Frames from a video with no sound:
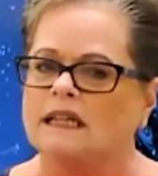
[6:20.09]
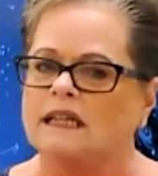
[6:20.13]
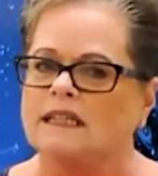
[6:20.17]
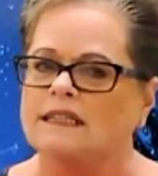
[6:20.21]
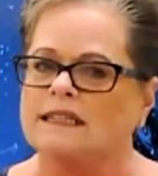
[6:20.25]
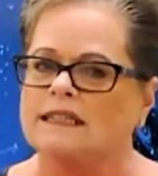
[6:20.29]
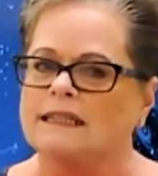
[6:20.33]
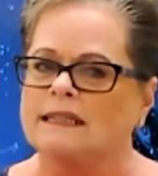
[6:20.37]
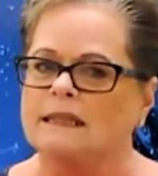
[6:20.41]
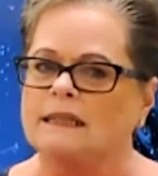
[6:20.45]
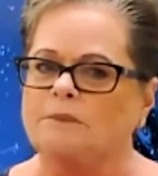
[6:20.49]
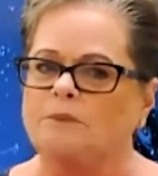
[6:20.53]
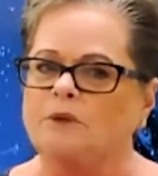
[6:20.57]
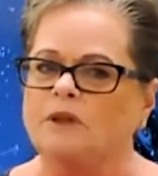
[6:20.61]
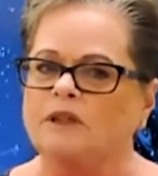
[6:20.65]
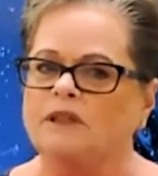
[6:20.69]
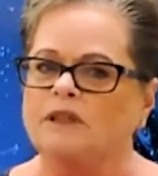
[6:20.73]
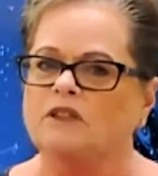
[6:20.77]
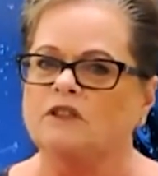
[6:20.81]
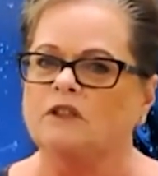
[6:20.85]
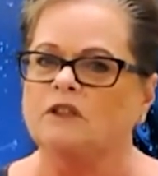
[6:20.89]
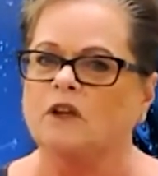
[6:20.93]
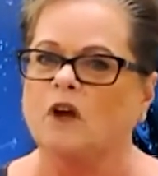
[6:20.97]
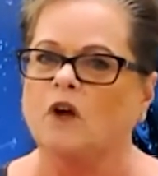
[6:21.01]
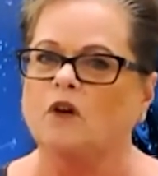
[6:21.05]

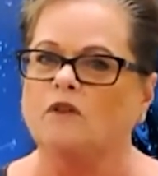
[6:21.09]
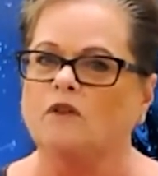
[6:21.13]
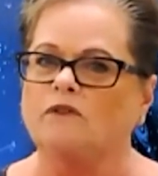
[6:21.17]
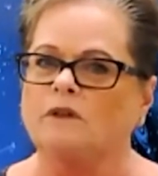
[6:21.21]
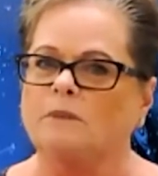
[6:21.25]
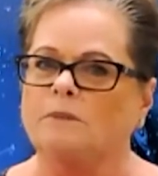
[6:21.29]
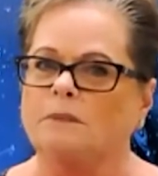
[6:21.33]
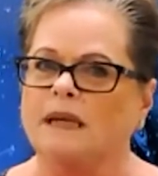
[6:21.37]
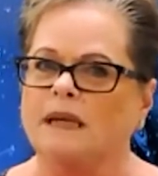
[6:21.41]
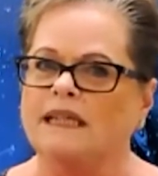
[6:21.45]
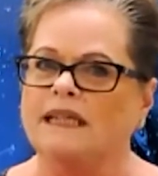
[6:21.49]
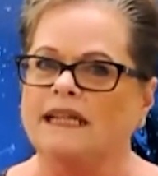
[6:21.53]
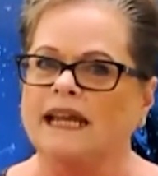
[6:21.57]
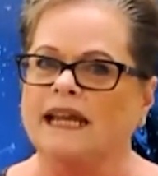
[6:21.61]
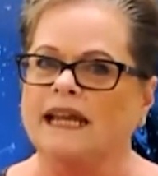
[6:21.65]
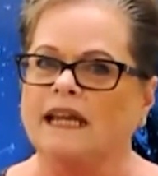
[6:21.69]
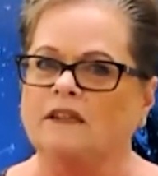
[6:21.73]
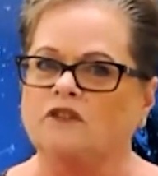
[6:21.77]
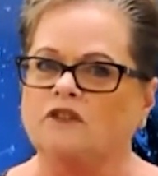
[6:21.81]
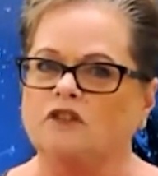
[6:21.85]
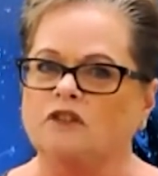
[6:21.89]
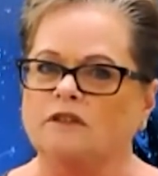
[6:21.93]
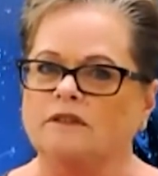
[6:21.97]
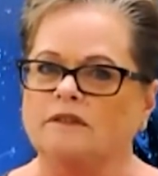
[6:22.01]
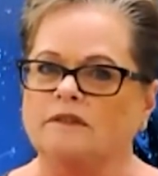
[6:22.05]
deliberate
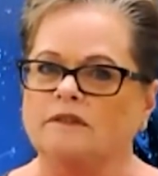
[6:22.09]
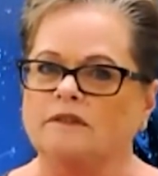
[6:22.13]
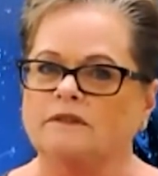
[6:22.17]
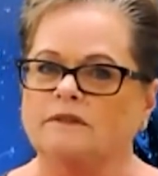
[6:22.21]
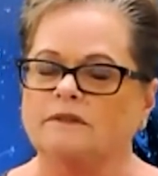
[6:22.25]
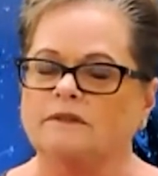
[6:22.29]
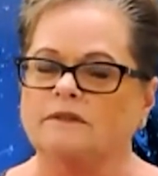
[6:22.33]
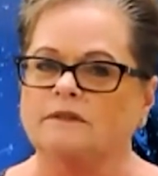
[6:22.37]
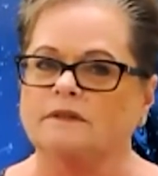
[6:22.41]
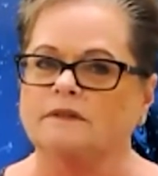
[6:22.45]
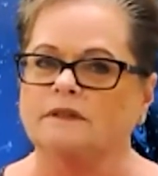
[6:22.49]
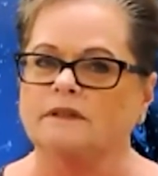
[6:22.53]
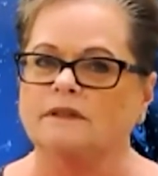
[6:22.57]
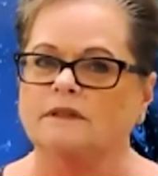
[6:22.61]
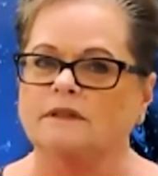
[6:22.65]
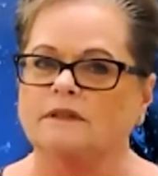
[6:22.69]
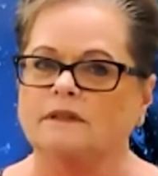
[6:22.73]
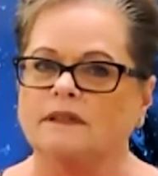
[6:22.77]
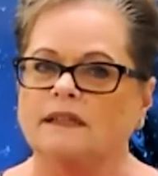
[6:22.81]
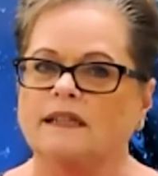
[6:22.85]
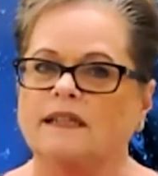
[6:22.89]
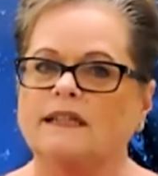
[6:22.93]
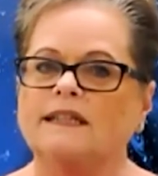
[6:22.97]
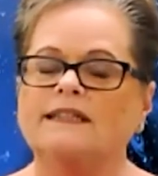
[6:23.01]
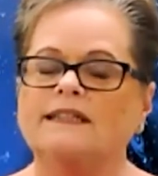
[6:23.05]
over-medication
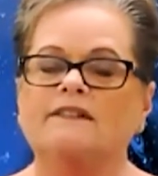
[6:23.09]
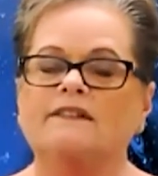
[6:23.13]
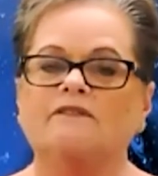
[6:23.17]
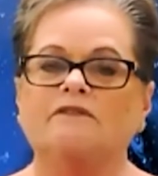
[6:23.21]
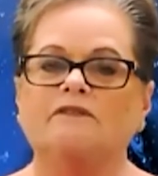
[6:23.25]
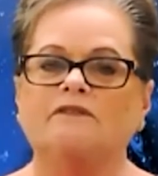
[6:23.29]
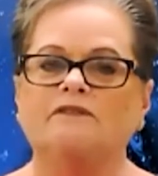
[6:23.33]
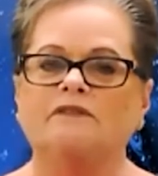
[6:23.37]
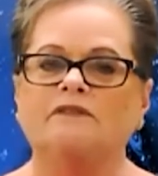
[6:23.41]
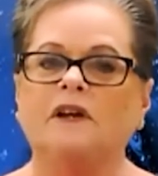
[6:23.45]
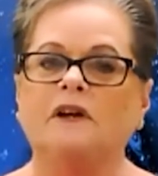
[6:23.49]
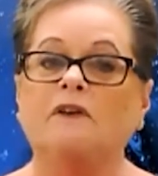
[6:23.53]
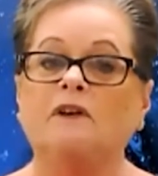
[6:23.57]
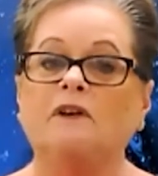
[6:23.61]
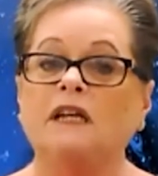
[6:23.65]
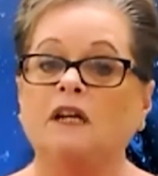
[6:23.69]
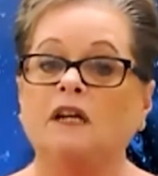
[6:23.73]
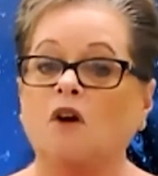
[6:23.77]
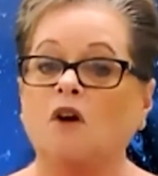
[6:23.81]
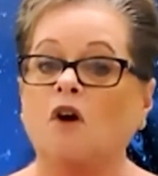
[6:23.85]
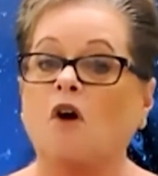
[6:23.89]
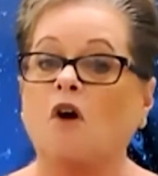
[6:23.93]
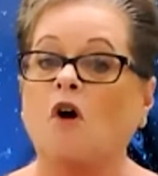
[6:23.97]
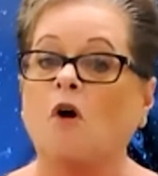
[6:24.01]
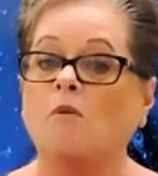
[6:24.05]
is a very
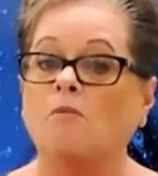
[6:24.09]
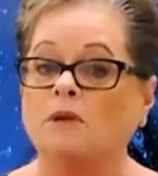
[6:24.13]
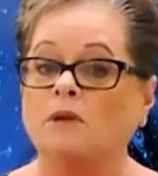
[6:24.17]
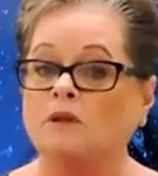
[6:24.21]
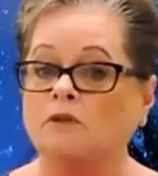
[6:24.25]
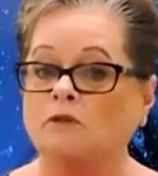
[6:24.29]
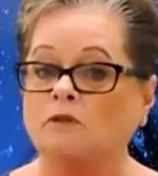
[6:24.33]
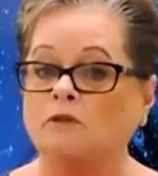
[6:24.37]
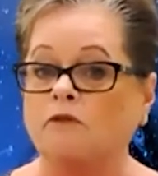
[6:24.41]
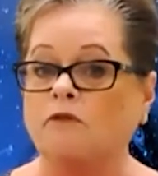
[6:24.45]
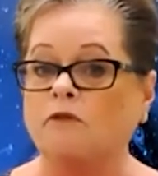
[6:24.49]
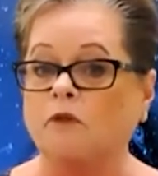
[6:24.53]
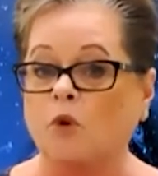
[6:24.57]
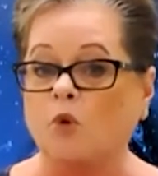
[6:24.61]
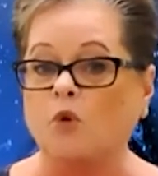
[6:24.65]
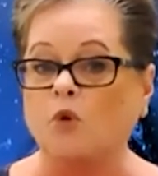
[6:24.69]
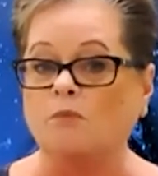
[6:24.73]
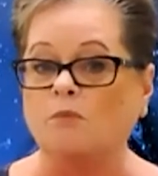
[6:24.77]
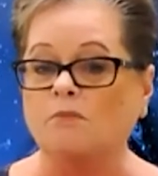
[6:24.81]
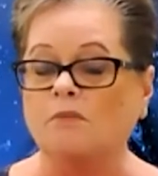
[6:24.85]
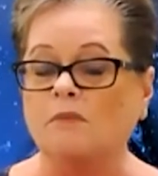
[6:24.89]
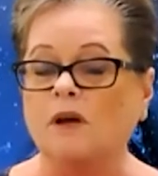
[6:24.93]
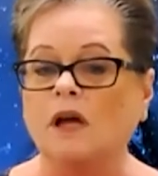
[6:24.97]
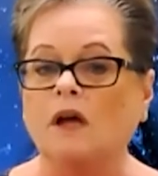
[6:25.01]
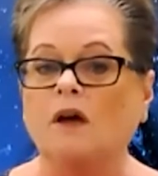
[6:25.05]
common
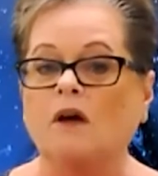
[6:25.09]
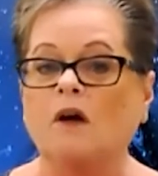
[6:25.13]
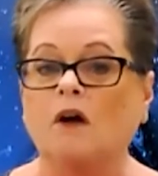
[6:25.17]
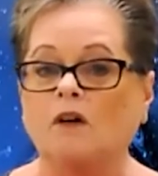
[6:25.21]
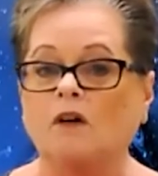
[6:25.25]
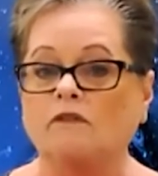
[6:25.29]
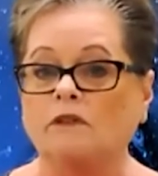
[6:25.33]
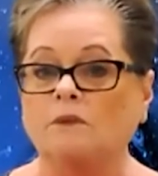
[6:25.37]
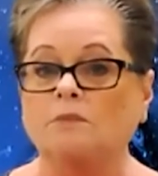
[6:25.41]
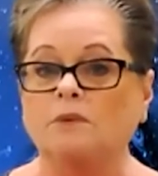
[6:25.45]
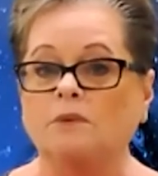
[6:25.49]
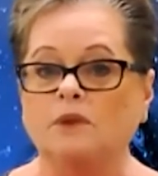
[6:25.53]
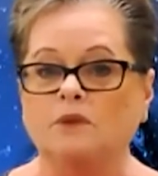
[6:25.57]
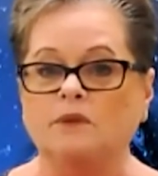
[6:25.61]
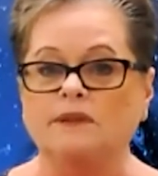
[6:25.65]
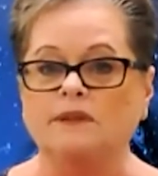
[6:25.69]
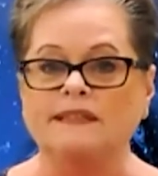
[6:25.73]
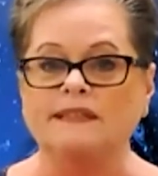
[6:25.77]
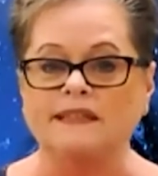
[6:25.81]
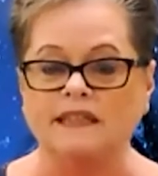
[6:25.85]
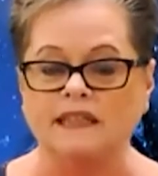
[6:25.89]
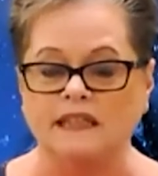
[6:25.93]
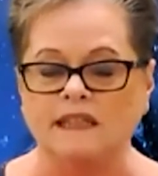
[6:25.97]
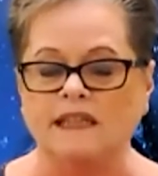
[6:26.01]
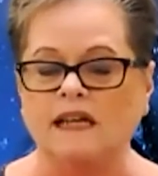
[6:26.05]
form of
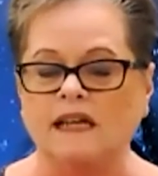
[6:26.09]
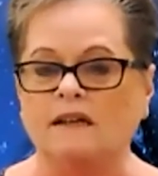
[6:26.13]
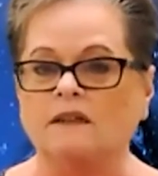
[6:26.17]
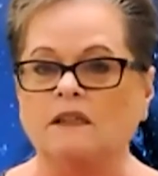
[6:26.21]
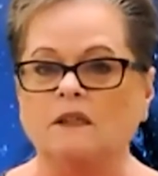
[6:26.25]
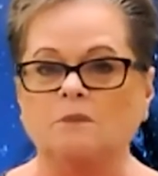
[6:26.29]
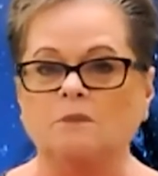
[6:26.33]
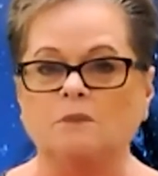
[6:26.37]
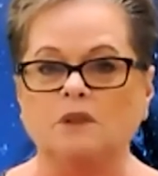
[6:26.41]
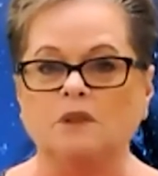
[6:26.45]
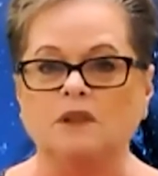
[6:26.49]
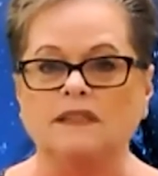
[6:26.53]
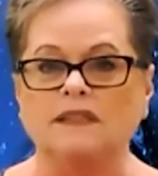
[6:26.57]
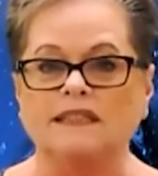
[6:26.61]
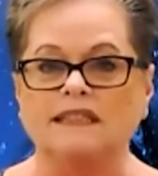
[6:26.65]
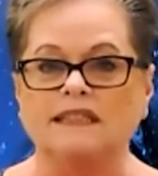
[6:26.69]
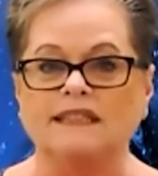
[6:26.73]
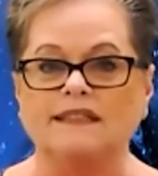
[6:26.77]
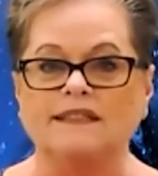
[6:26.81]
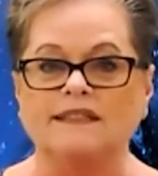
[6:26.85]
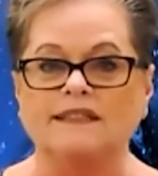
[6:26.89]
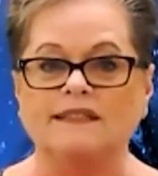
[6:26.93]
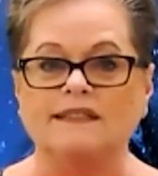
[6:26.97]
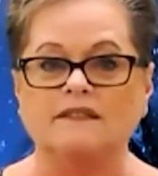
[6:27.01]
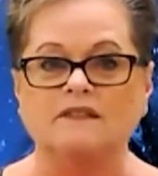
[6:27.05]
abuse in our
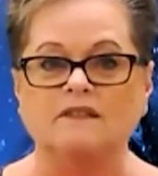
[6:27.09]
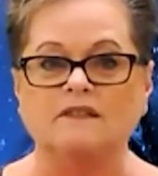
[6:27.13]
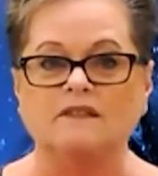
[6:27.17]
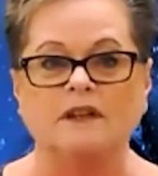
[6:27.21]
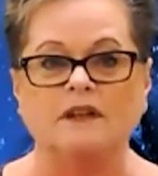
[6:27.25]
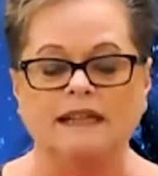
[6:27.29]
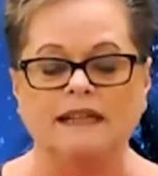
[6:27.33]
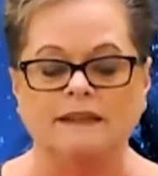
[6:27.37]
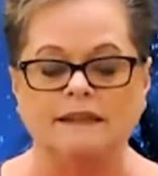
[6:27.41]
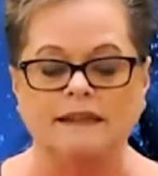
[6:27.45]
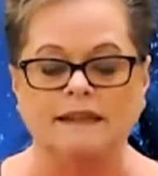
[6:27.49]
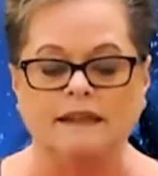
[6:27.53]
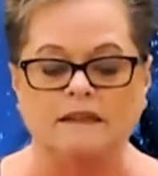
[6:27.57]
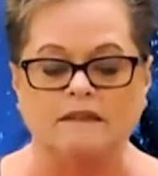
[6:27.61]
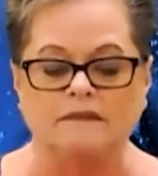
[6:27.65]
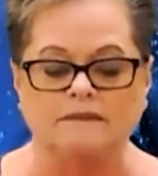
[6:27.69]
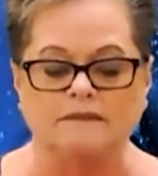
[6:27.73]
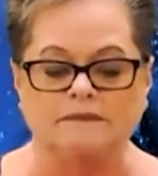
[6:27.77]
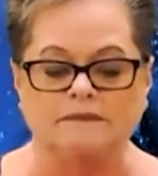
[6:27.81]
communities right now.